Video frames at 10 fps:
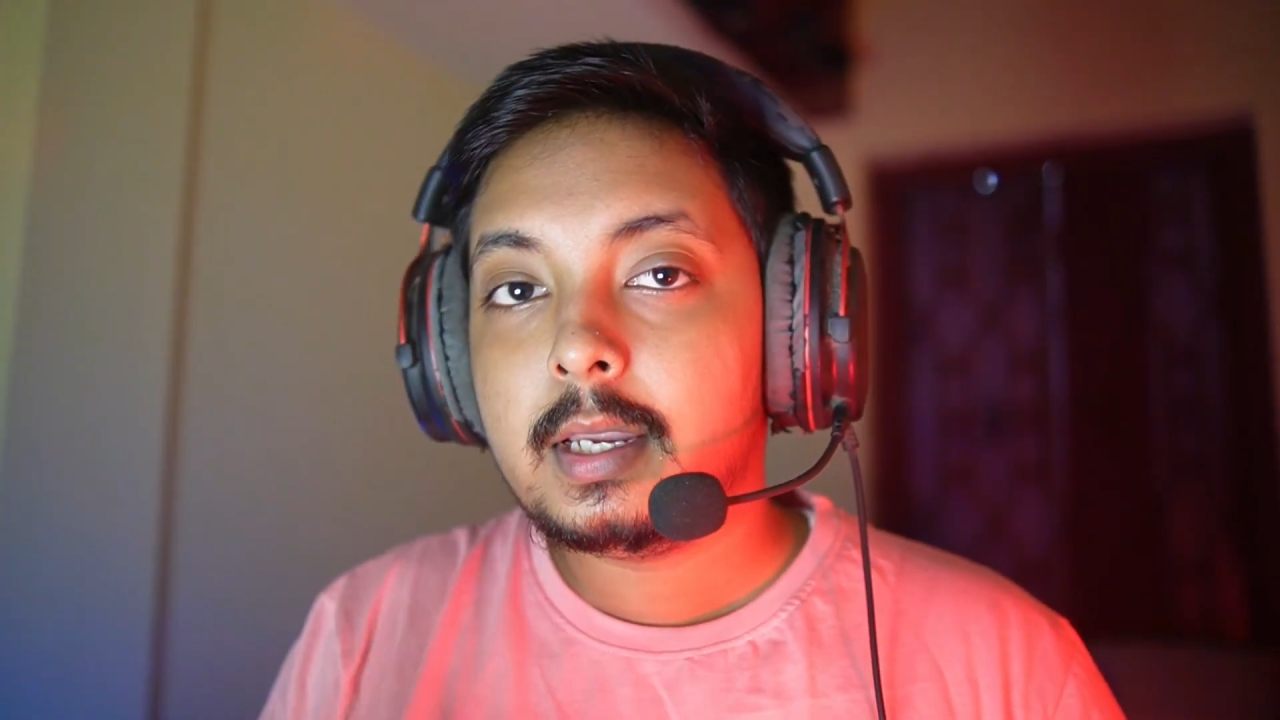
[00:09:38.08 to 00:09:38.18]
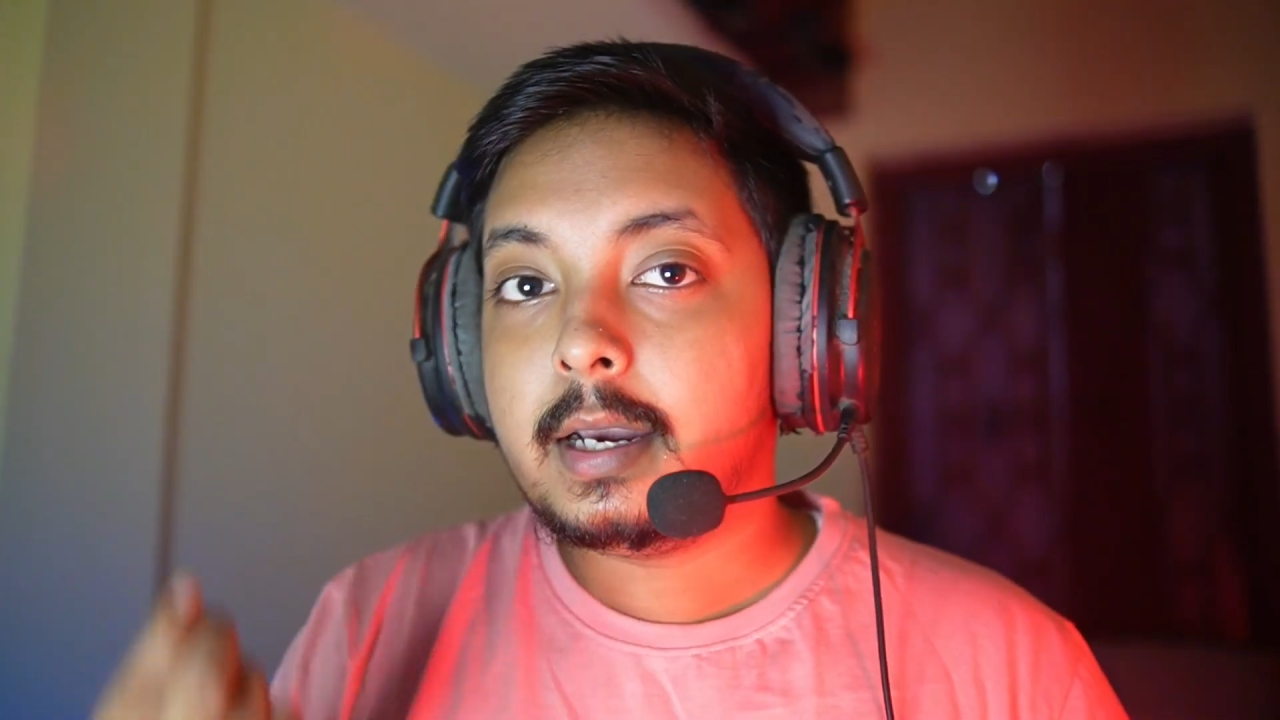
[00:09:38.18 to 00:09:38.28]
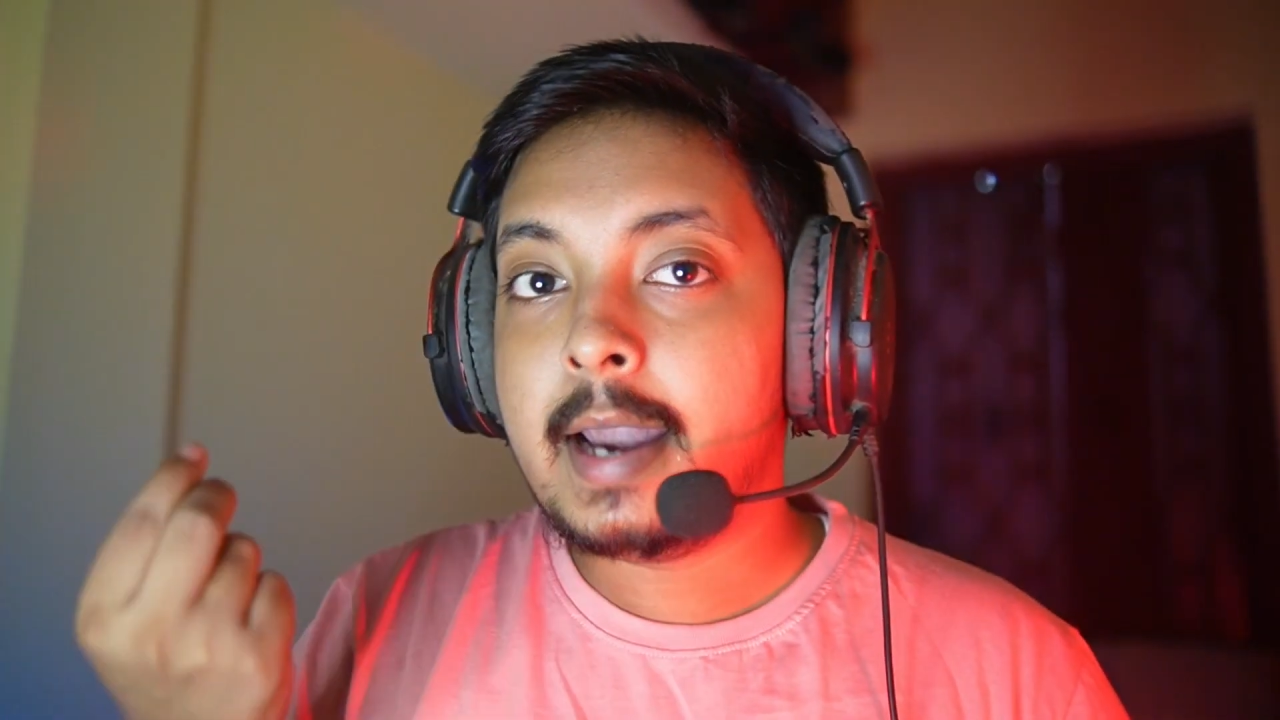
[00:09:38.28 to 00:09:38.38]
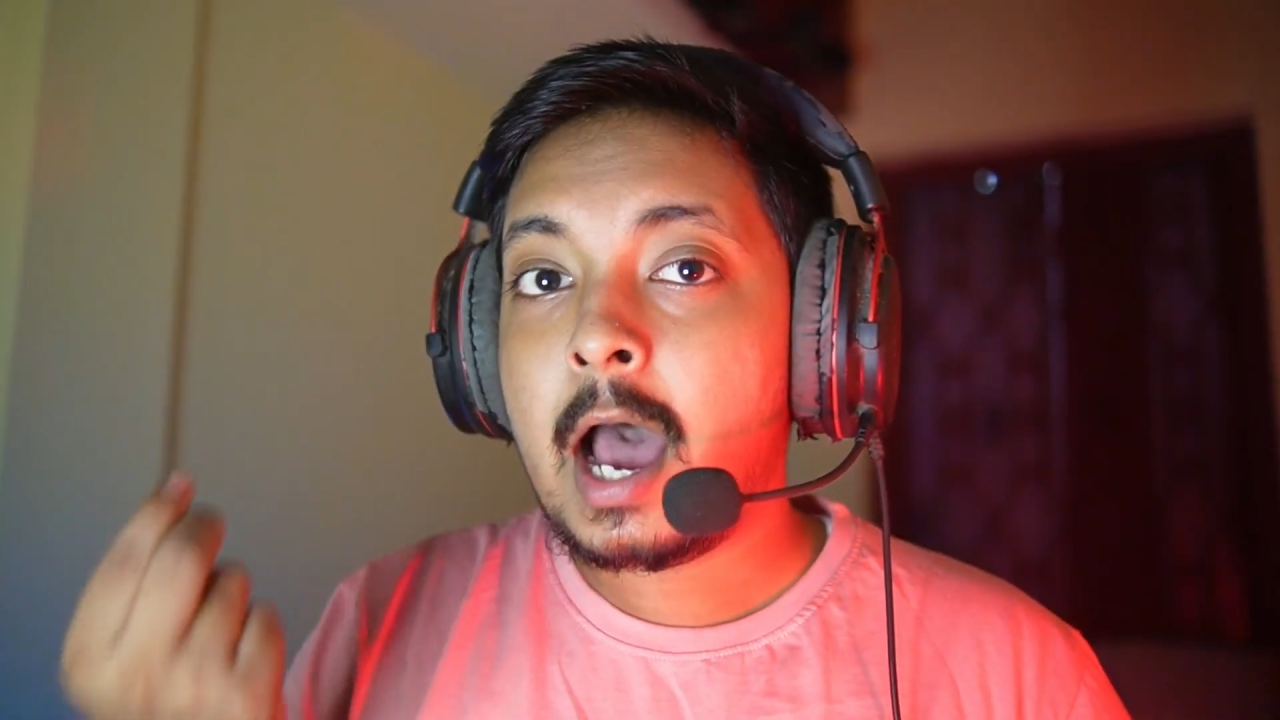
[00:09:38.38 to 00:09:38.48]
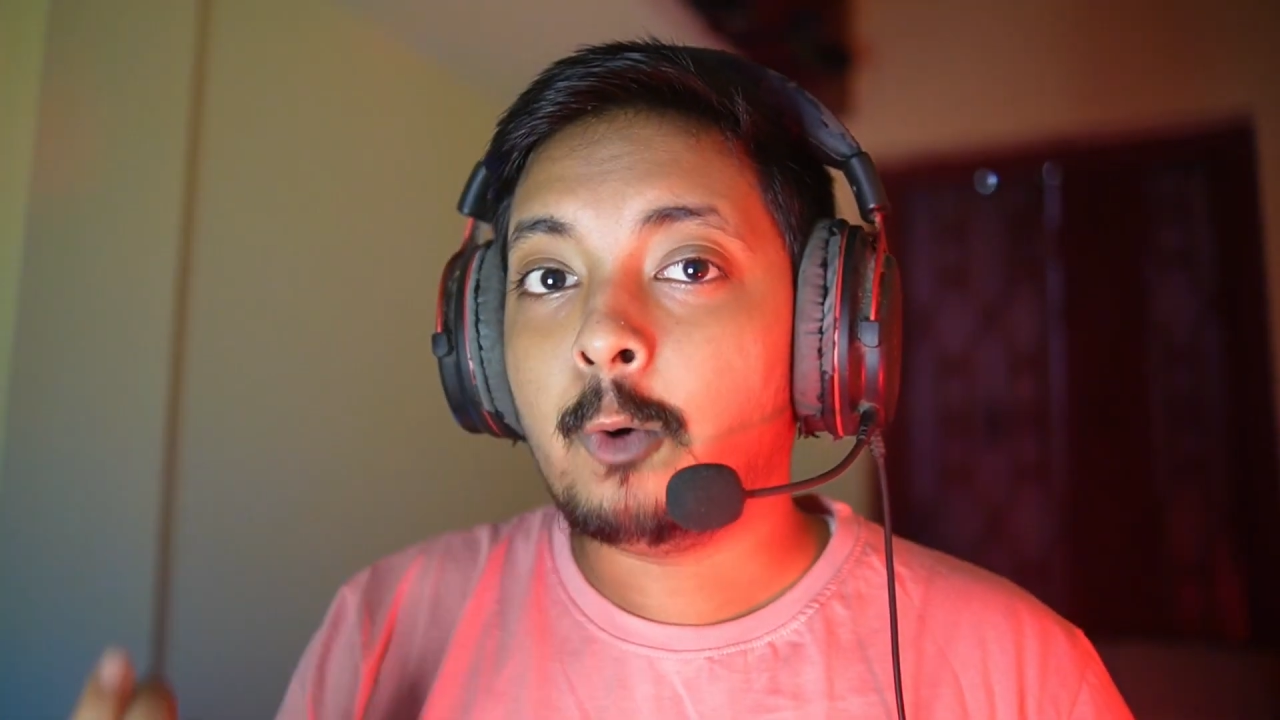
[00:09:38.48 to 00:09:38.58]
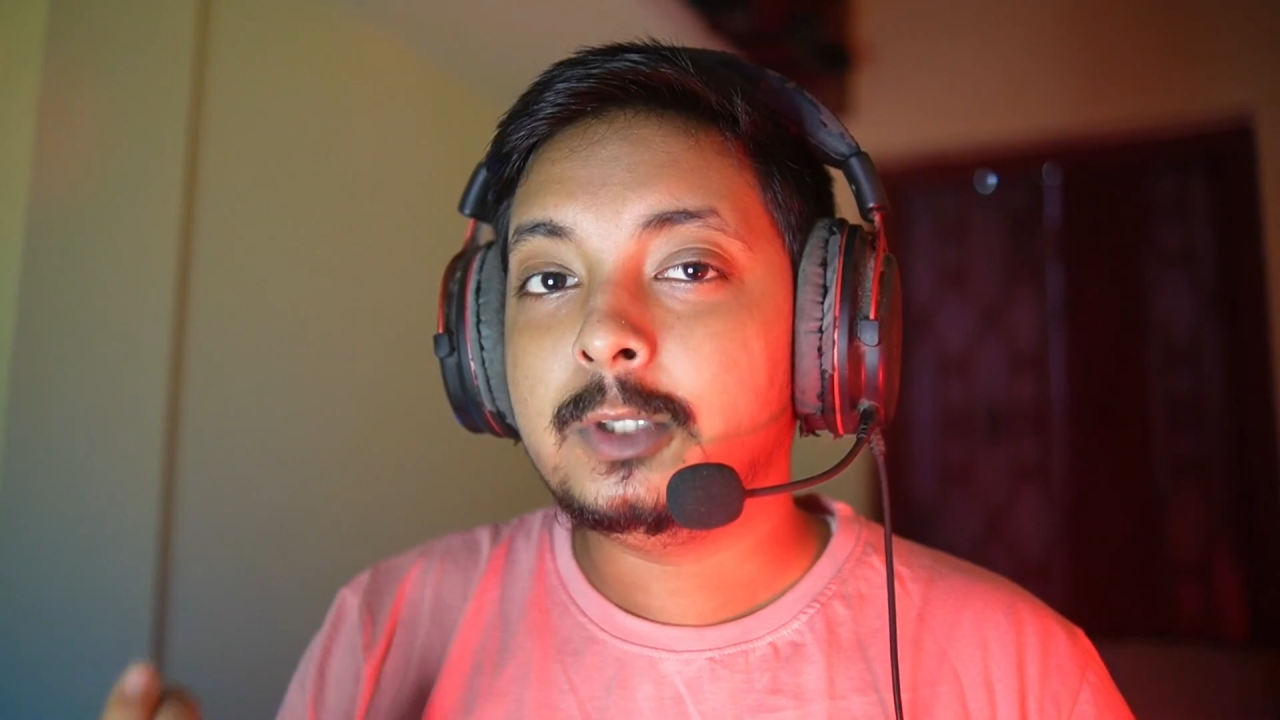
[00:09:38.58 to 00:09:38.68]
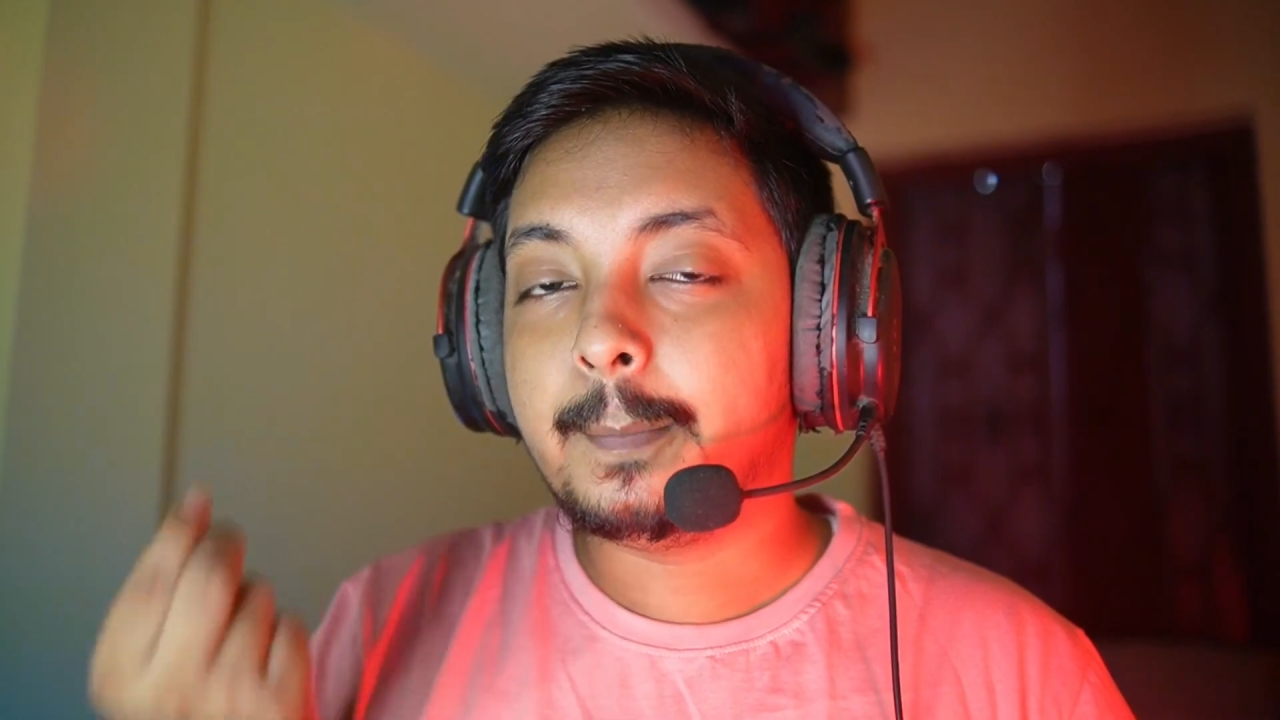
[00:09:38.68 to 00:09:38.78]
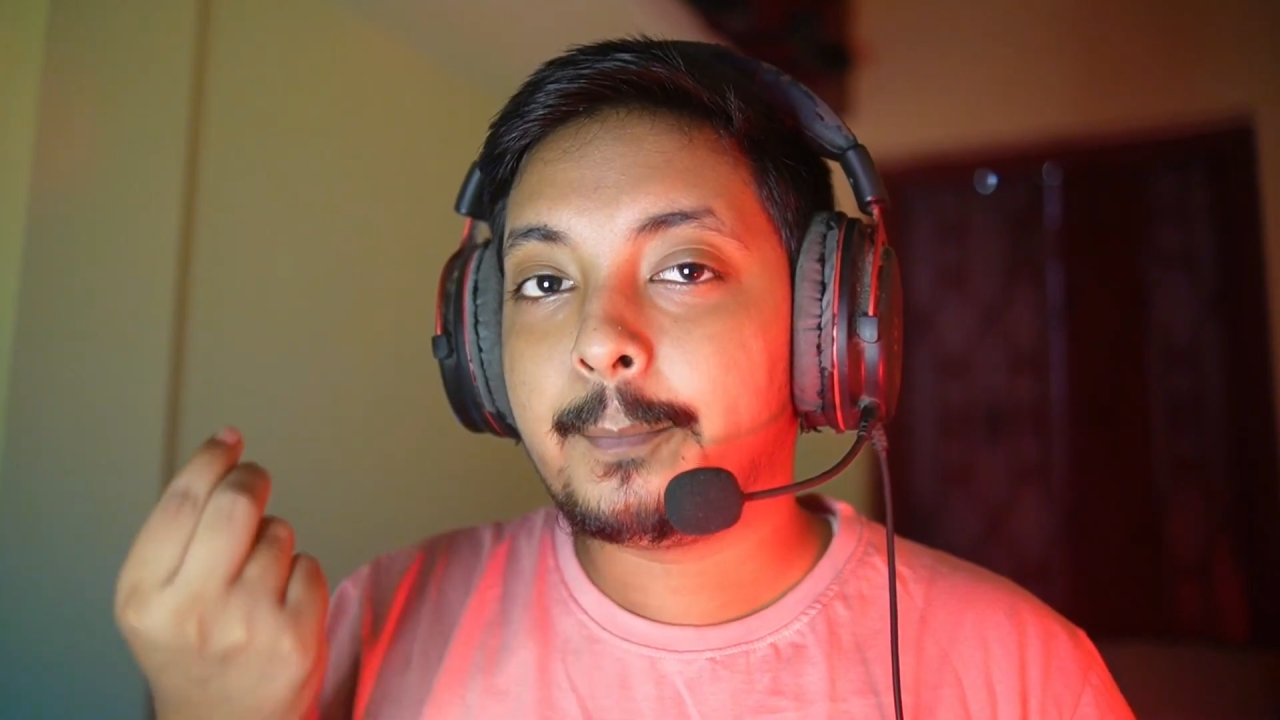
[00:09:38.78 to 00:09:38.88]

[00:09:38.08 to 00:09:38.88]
Now, the